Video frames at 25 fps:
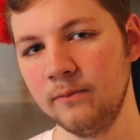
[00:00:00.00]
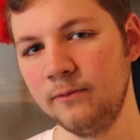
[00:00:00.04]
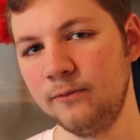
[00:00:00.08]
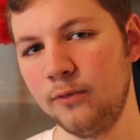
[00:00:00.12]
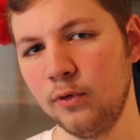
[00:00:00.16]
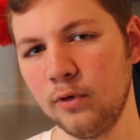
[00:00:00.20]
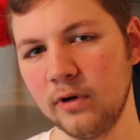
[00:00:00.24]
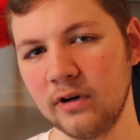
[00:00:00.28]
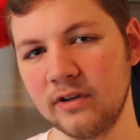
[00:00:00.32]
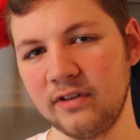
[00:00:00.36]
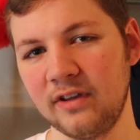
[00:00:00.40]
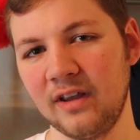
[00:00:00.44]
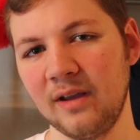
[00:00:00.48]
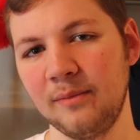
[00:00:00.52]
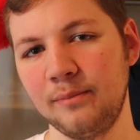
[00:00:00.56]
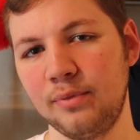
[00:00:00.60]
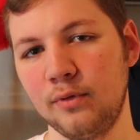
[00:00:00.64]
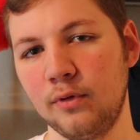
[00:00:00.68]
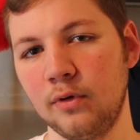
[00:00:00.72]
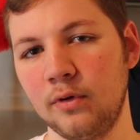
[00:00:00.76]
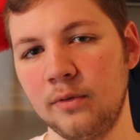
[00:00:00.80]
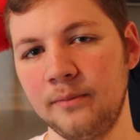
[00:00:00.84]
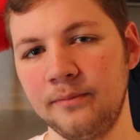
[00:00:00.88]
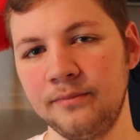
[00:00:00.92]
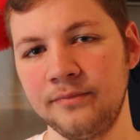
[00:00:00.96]
For
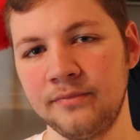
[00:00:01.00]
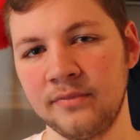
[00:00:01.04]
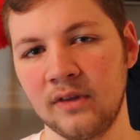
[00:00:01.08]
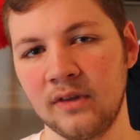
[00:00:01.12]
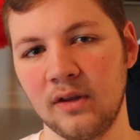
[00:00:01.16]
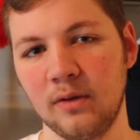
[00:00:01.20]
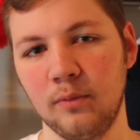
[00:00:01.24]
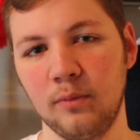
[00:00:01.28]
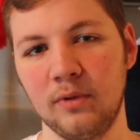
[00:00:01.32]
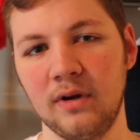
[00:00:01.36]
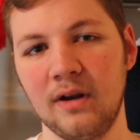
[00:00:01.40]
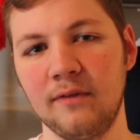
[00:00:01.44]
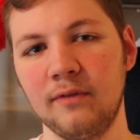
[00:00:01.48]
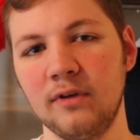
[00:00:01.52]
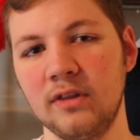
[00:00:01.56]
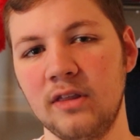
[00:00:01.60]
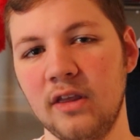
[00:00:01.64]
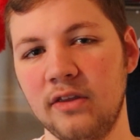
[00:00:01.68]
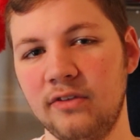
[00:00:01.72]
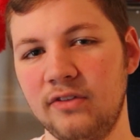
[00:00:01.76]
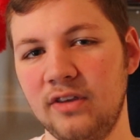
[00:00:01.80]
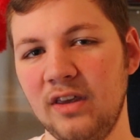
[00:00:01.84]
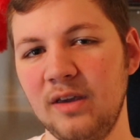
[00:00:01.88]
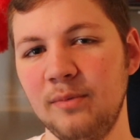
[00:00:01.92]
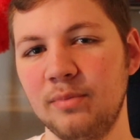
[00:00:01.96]
example, whenever
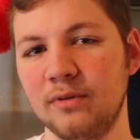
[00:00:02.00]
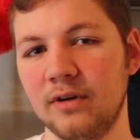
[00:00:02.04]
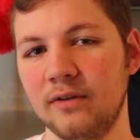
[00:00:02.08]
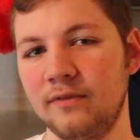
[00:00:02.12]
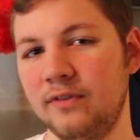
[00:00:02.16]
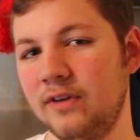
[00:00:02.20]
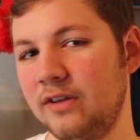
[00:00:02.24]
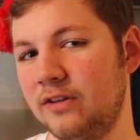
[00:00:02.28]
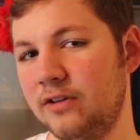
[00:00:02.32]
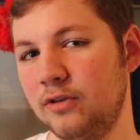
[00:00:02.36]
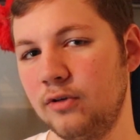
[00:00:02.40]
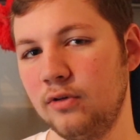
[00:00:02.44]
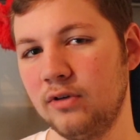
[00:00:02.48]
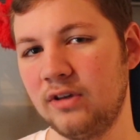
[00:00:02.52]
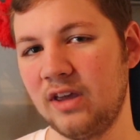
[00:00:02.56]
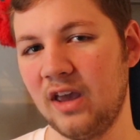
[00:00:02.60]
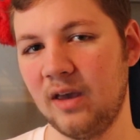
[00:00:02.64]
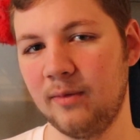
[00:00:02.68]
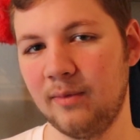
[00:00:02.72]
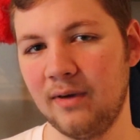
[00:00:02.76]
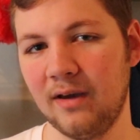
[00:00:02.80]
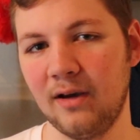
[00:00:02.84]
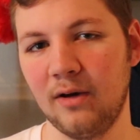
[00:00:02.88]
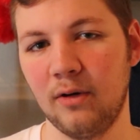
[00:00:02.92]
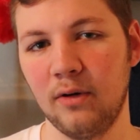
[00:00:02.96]
the Zebra V2
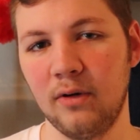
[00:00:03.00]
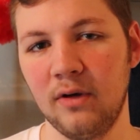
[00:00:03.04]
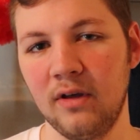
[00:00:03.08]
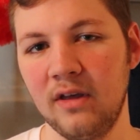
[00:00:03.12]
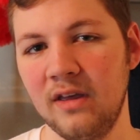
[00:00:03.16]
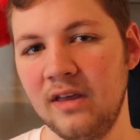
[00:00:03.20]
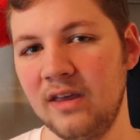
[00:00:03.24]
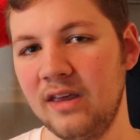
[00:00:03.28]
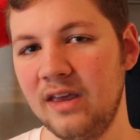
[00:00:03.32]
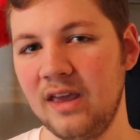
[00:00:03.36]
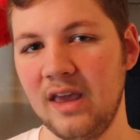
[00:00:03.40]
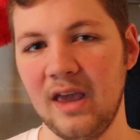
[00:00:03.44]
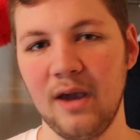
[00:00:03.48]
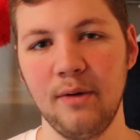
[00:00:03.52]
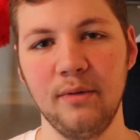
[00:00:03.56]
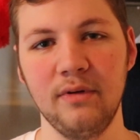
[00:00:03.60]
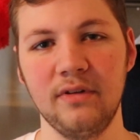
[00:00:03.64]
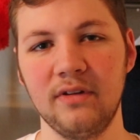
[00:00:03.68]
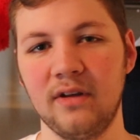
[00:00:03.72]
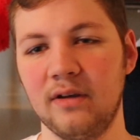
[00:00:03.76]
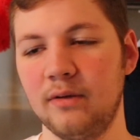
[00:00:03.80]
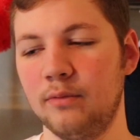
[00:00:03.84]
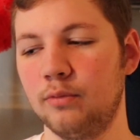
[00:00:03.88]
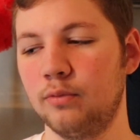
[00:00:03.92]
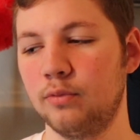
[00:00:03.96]
came out, it
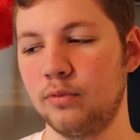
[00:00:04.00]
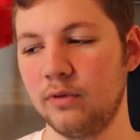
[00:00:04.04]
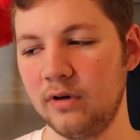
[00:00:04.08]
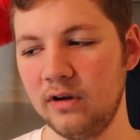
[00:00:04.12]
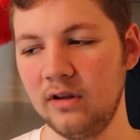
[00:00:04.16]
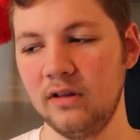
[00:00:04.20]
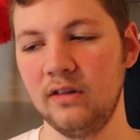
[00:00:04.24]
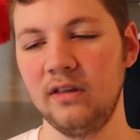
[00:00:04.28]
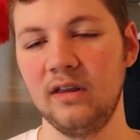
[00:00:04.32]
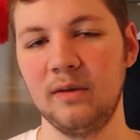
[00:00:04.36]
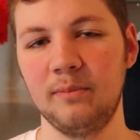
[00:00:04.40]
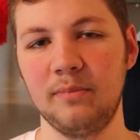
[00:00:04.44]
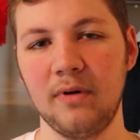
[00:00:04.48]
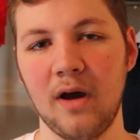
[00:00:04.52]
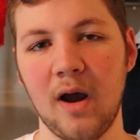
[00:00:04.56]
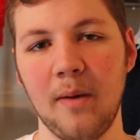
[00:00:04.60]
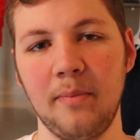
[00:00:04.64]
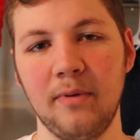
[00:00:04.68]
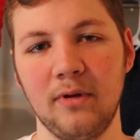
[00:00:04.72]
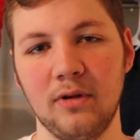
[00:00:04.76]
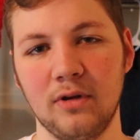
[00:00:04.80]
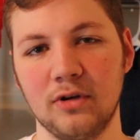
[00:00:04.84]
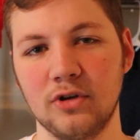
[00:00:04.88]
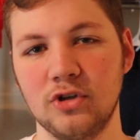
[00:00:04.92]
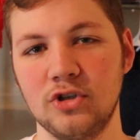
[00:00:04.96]
was a really
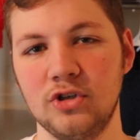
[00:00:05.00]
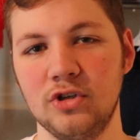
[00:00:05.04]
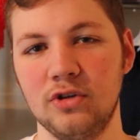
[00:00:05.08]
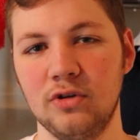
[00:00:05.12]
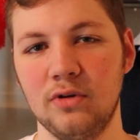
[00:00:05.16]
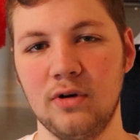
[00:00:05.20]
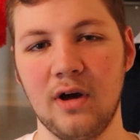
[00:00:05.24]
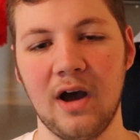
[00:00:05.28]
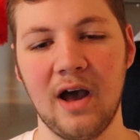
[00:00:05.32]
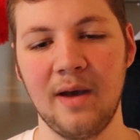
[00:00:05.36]
popular shoe.